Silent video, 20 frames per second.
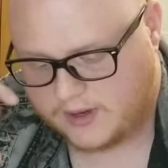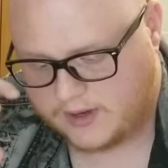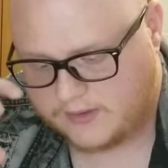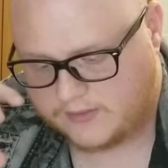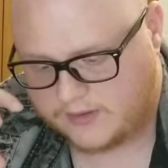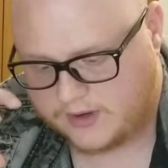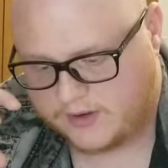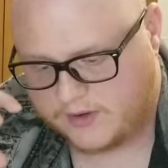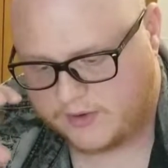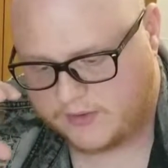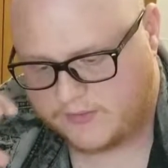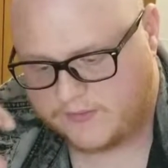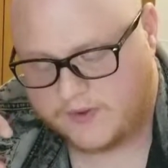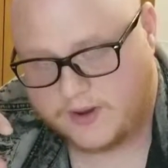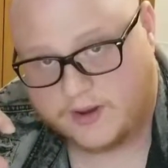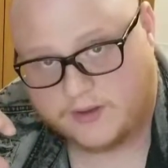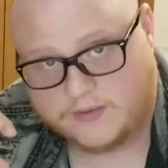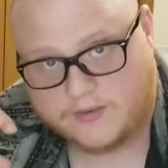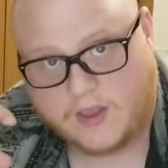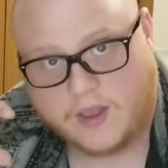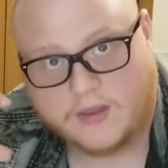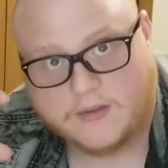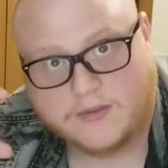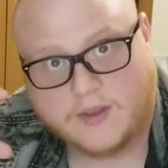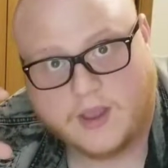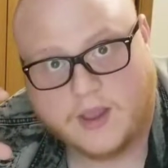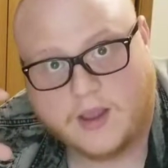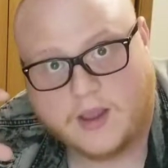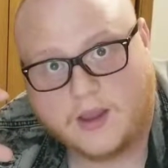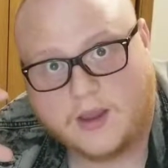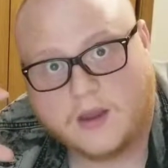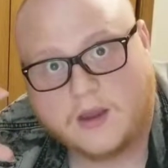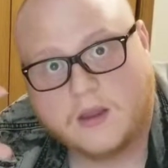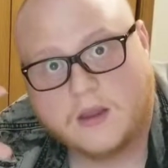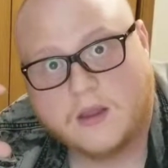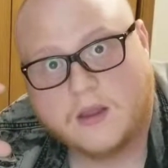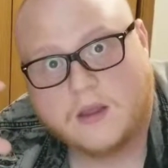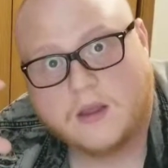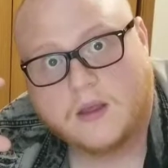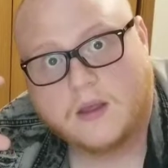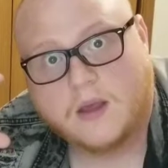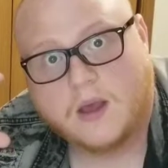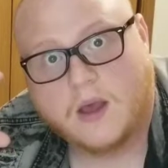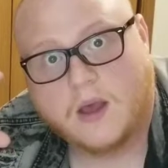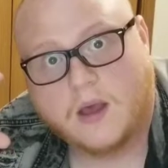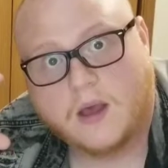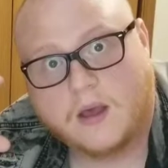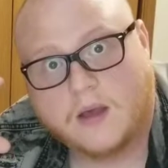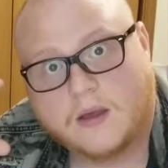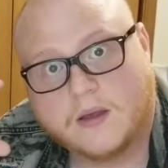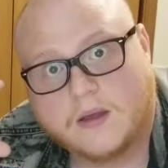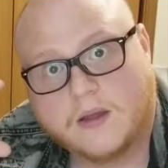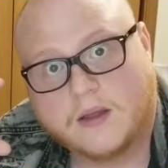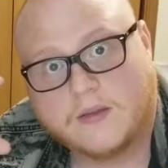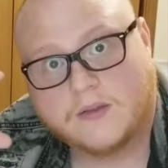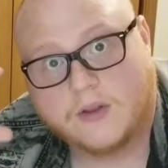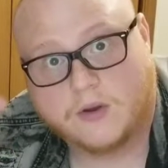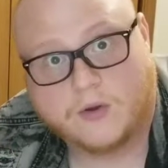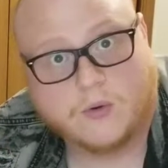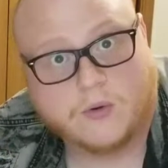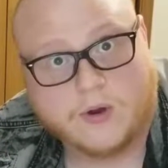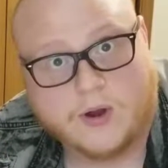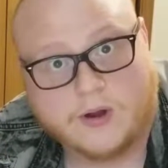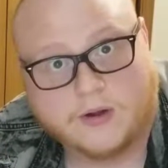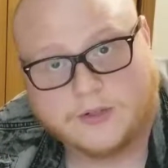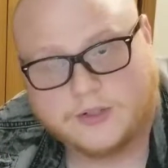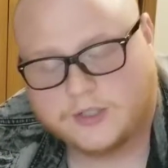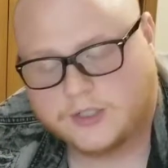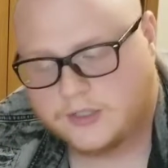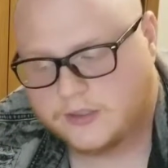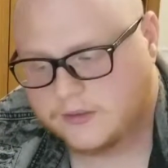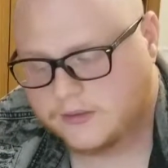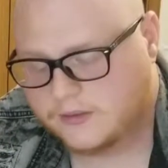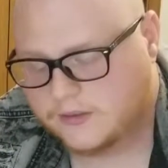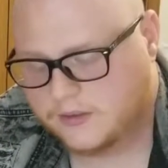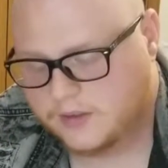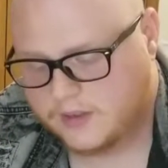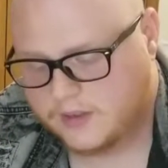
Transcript: in your face as a Gruyere cheese.